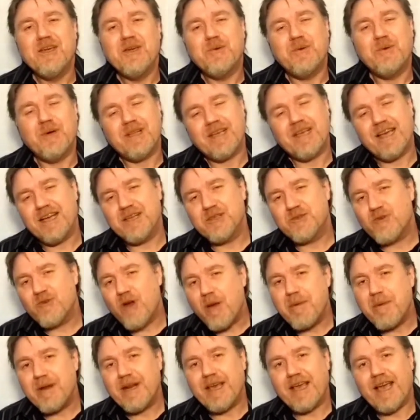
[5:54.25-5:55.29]
Well, the
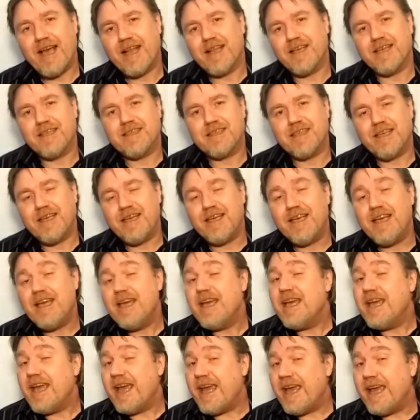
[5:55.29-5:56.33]
Andromeda Galaxy
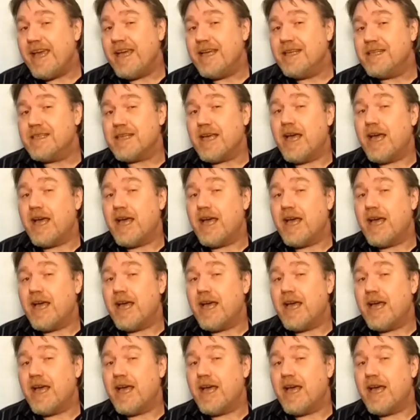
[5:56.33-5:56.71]
is